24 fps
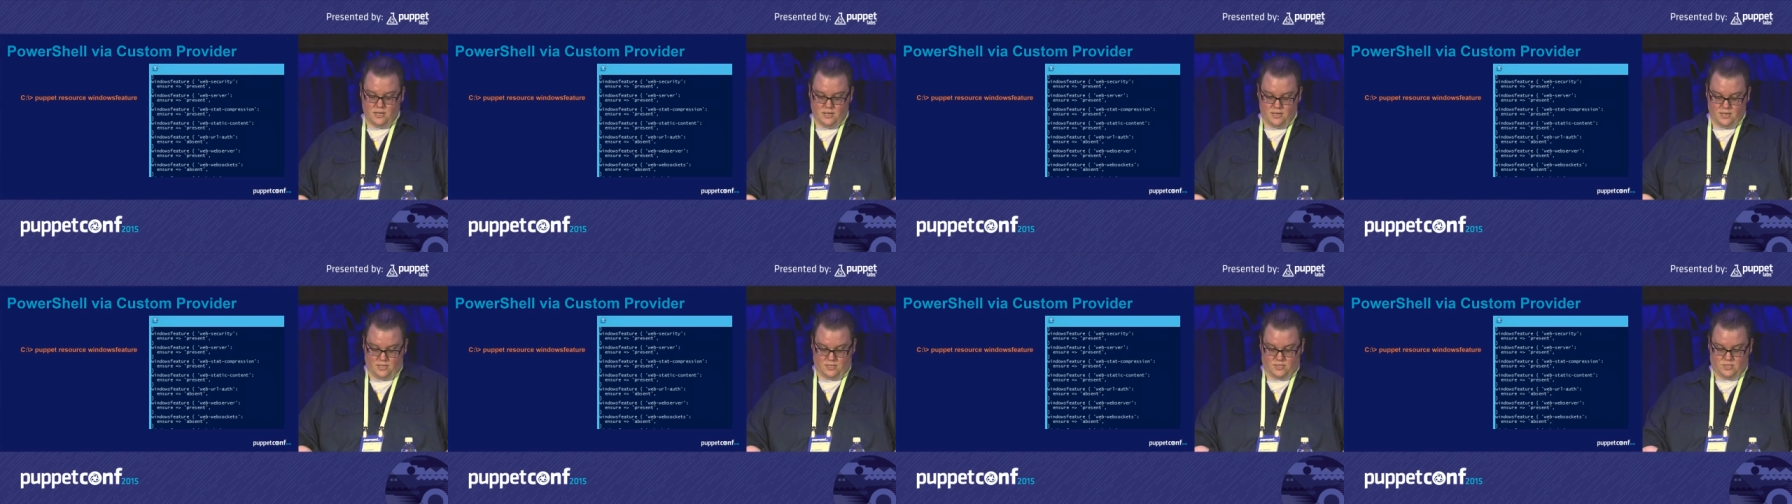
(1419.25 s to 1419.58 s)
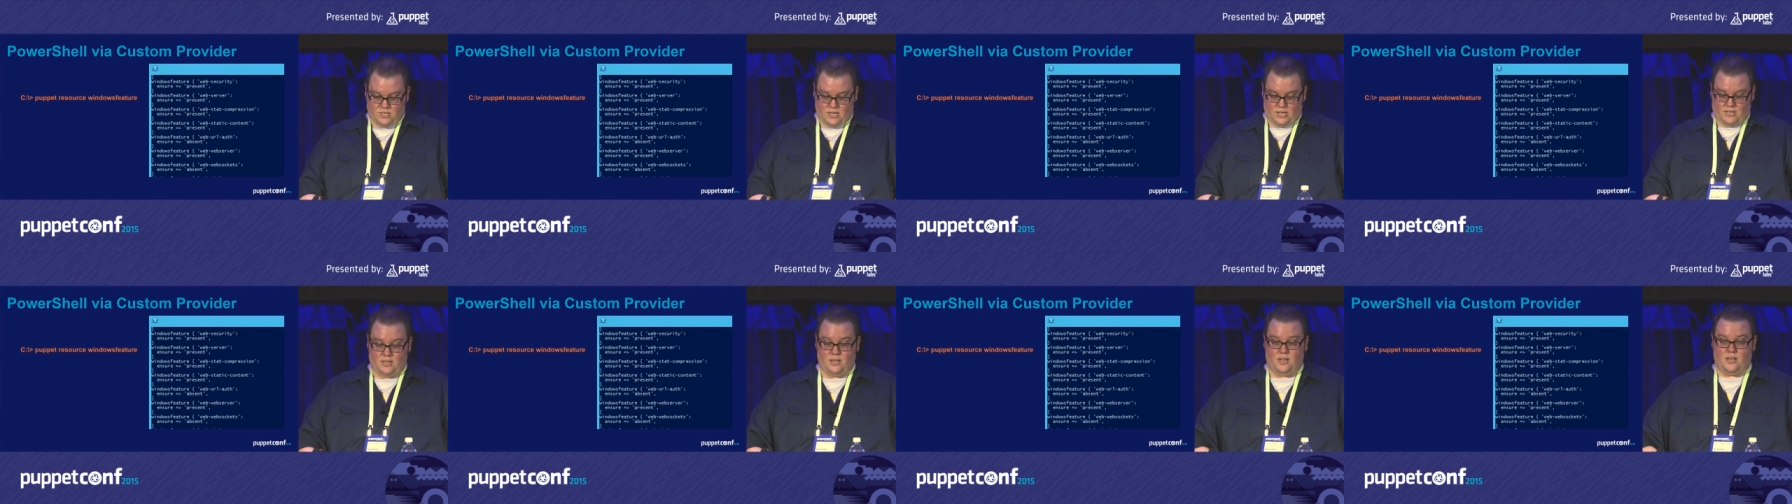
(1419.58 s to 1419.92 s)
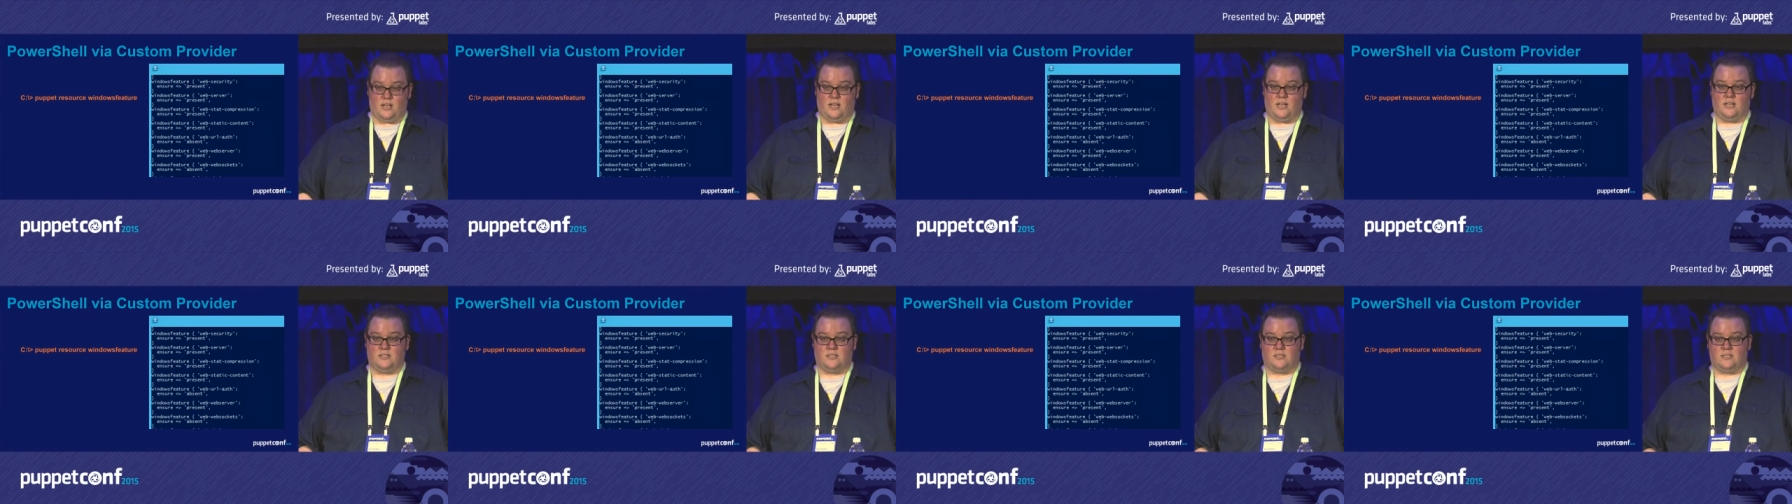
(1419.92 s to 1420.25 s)
It's checking
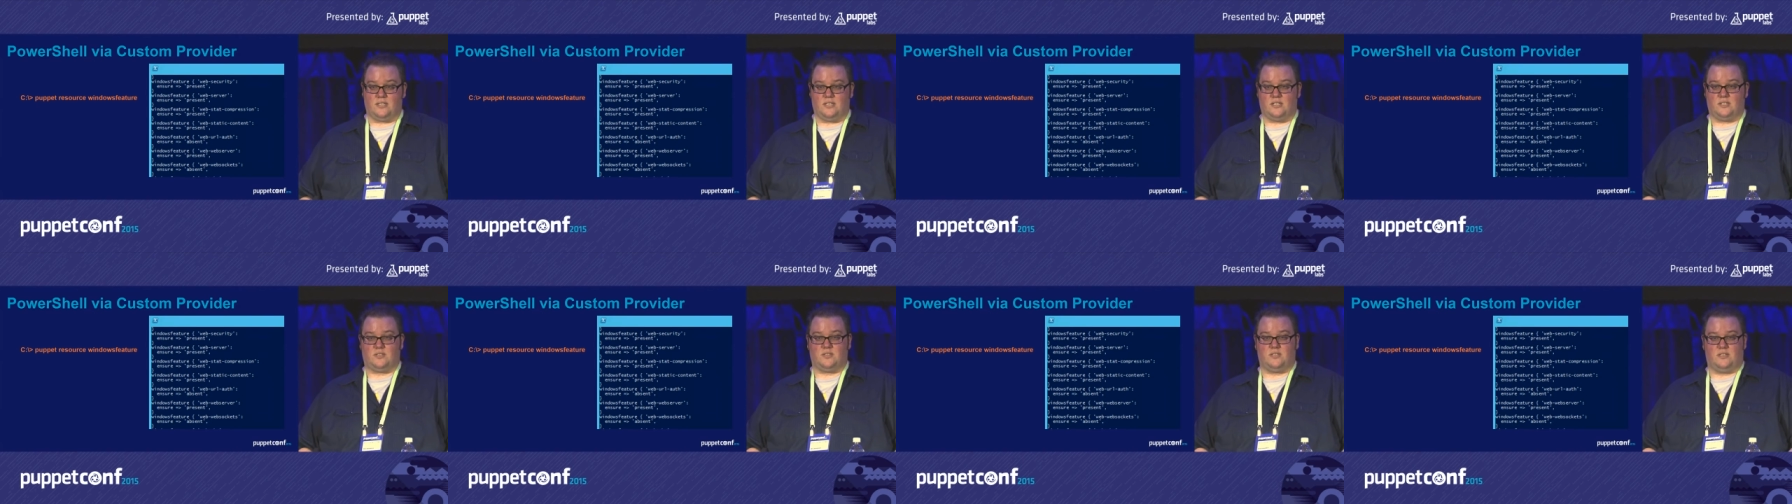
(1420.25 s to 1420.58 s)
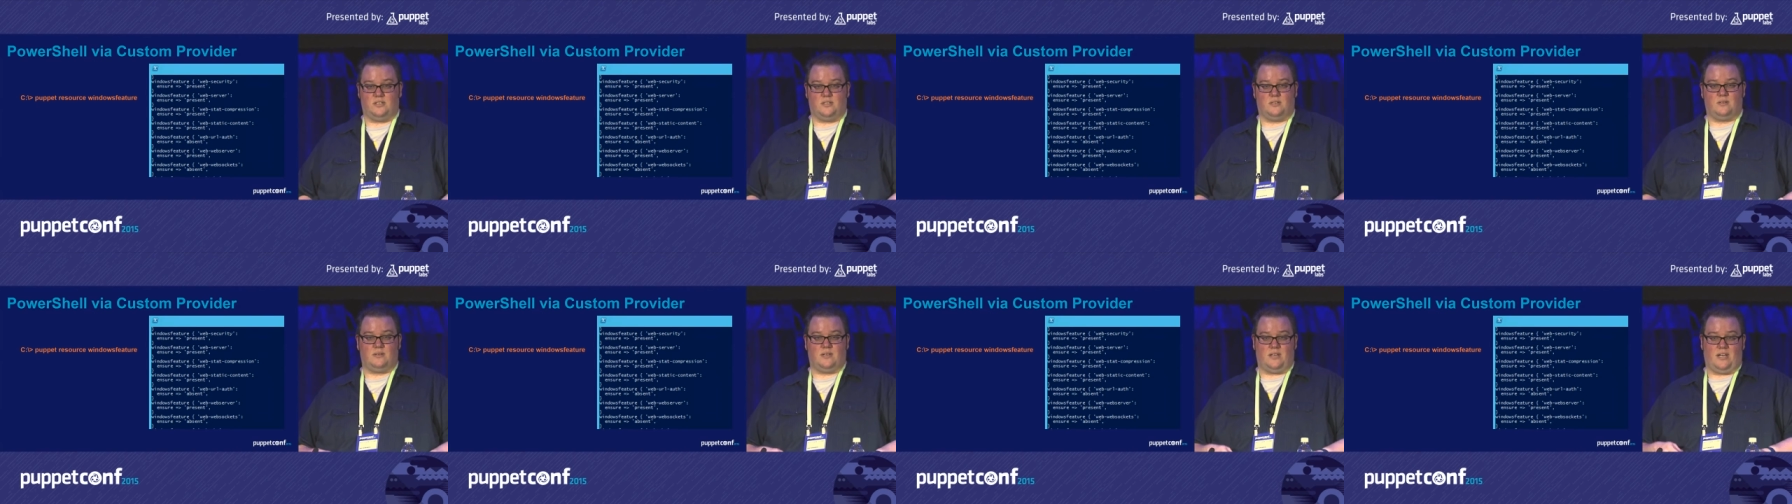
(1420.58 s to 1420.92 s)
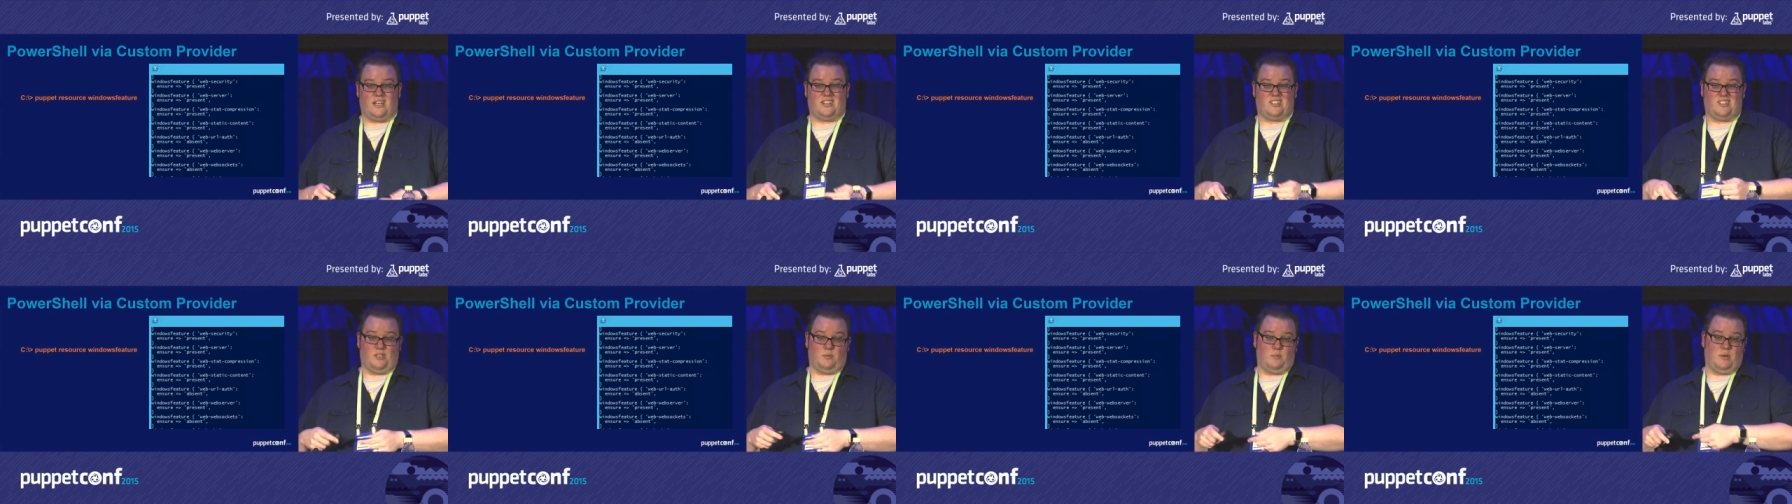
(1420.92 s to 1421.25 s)
against this, and it
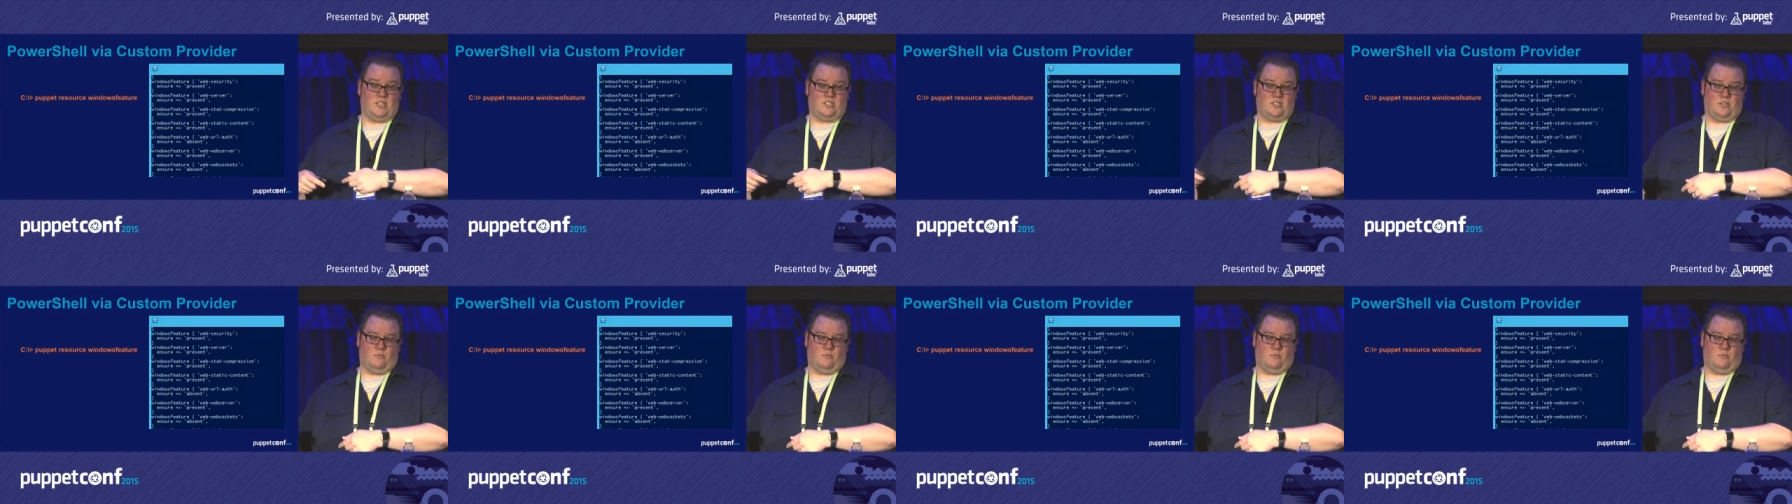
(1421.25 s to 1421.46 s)
actually makes